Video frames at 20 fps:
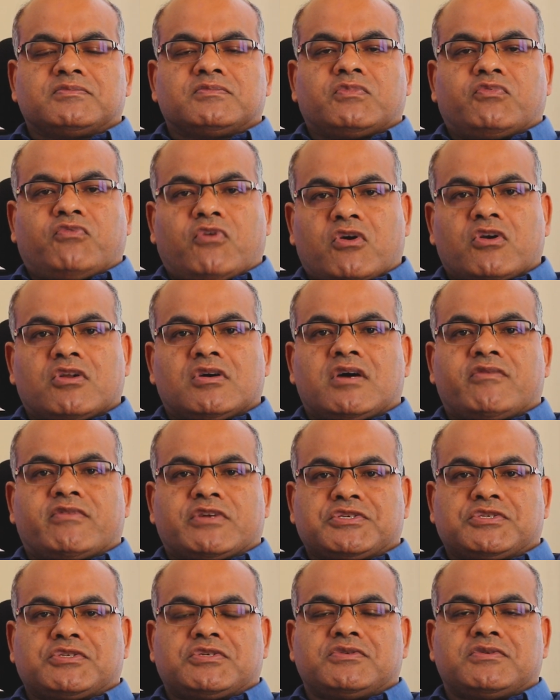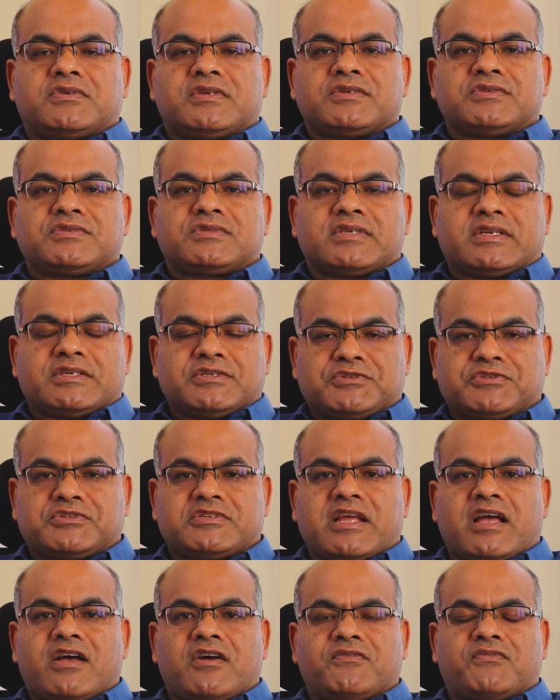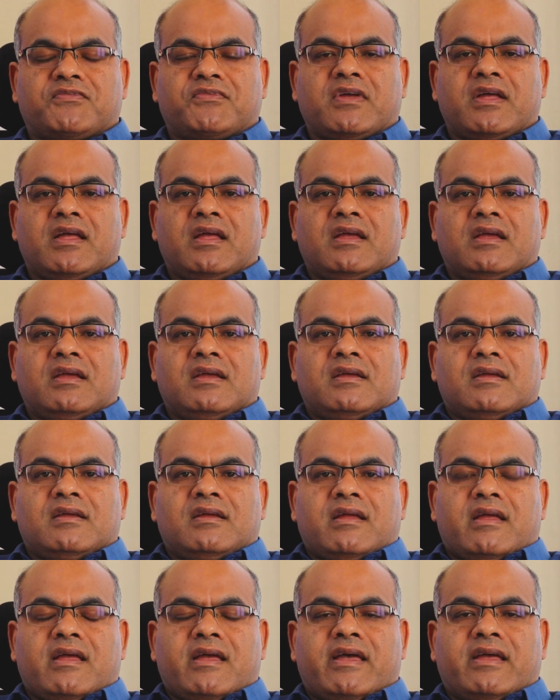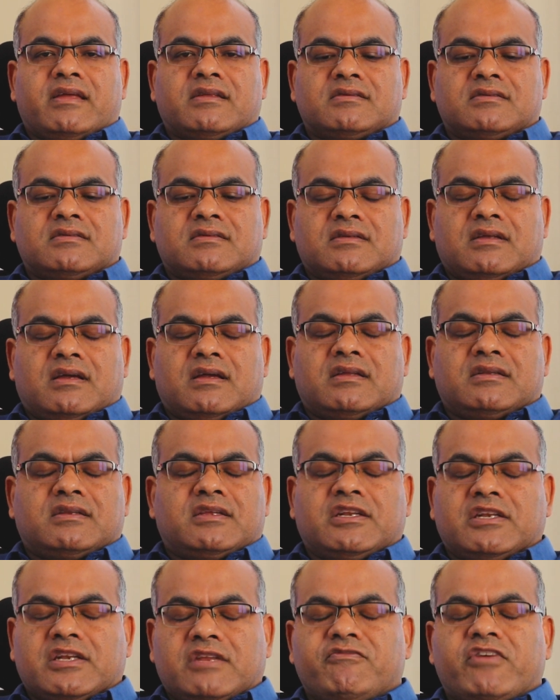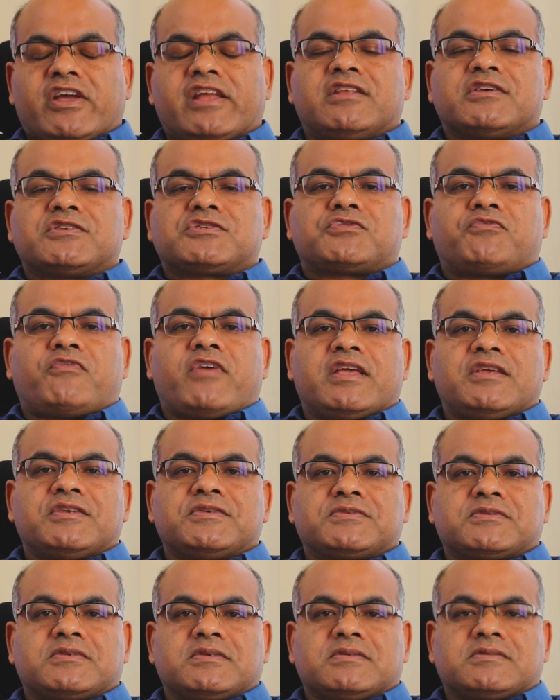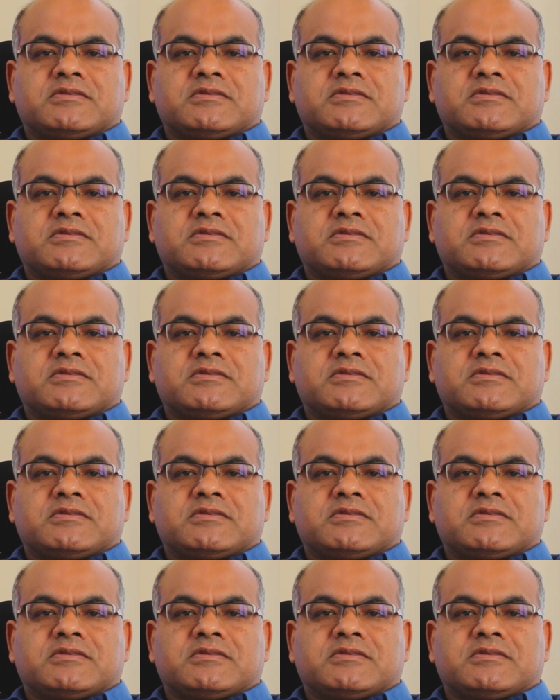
follow our students and staff and in various ways.